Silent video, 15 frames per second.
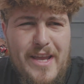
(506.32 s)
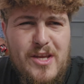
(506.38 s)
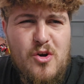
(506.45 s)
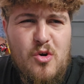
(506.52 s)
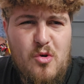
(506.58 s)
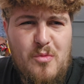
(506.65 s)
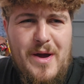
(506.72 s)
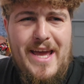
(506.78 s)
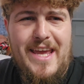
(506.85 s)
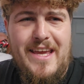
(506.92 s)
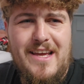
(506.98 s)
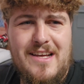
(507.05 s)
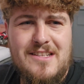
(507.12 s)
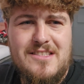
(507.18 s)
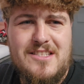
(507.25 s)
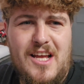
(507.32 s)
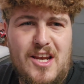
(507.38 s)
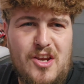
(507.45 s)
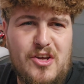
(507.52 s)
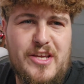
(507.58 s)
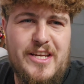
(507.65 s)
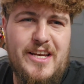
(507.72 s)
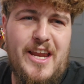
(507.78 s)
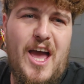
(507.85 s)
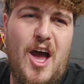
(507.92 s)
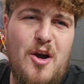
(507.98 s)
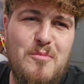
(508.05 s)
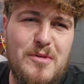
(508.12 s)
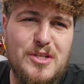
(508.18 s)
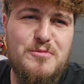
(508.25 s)
I go away and start looking at
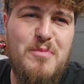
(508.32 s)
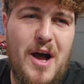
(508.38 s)
how much